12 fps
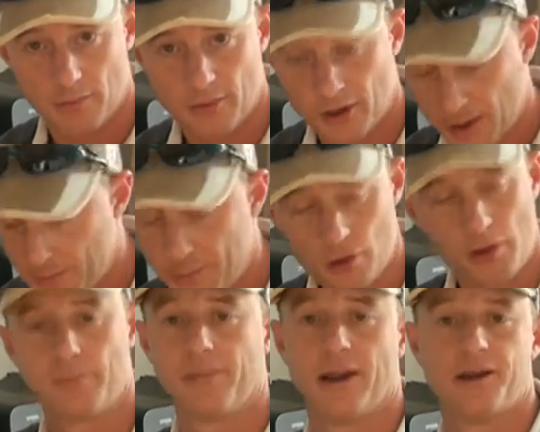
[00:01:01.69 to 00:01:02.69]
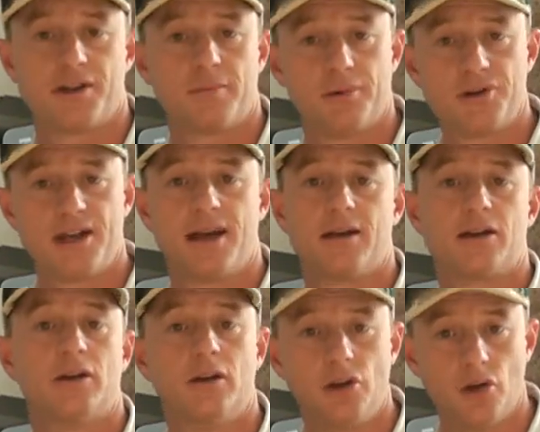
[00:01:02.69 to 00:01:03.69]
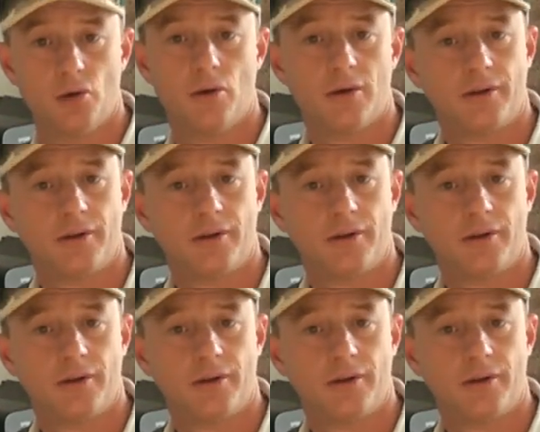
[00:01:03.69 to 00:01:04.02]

they put in place to protect you,